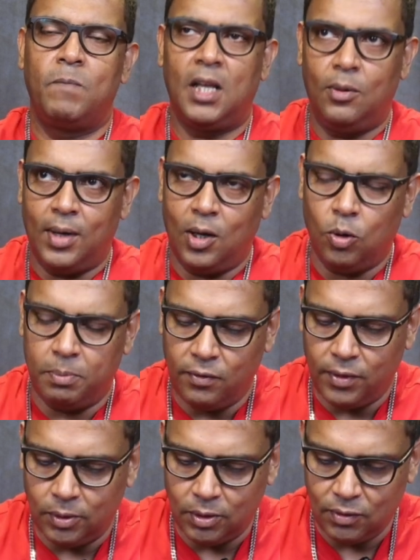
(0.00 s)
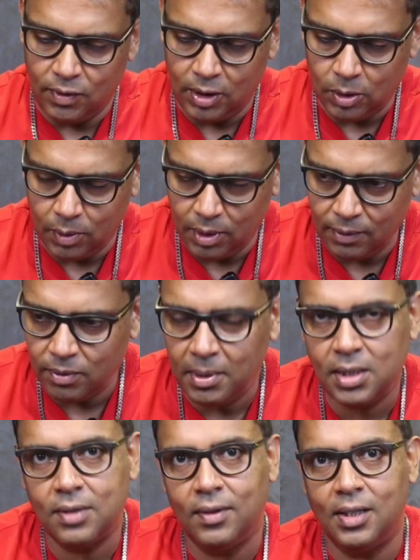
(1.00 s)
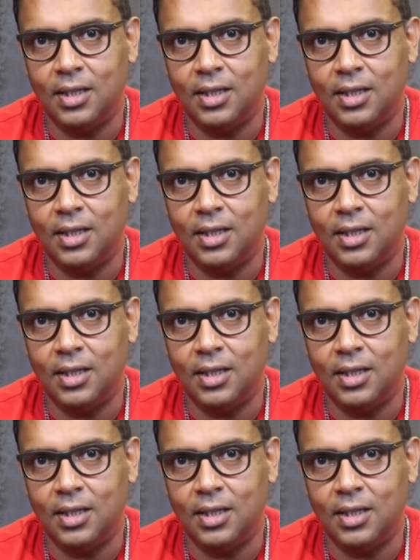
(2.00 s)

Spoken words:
Anyway, I hope you found this video informative and